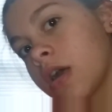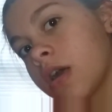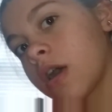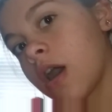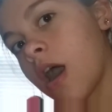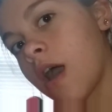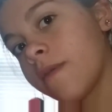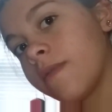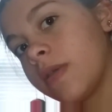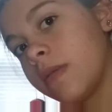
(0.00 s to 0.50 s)

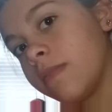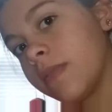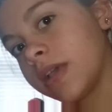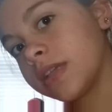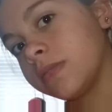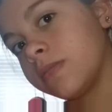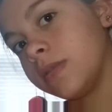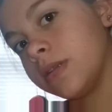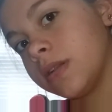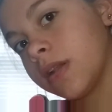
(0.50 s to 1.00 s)
Coffee
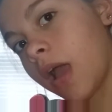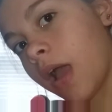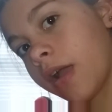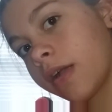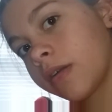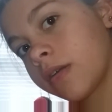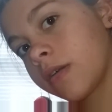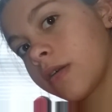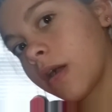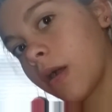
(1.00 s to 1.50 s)
makes me
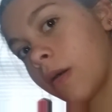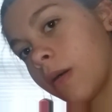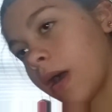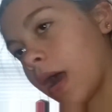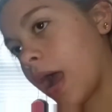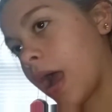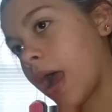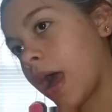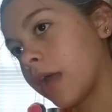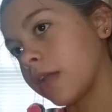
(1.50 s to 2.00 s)
not
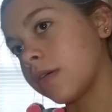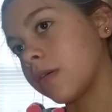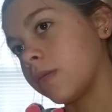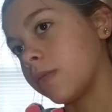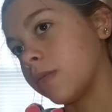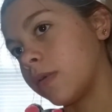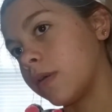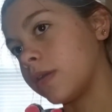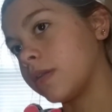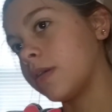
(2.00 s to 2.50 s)
grow. I
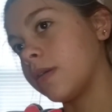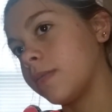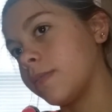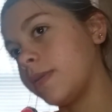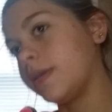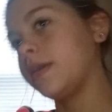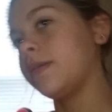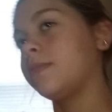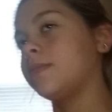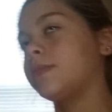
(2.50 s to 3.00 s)
don't wanna
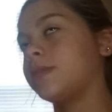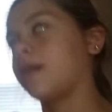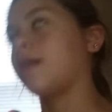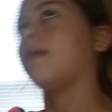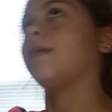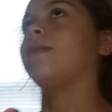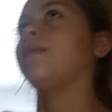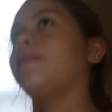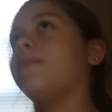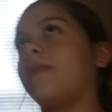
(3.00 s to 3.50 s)
be
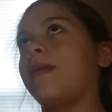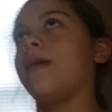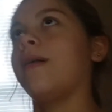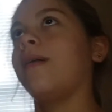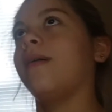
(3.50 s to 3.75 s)
tall. No.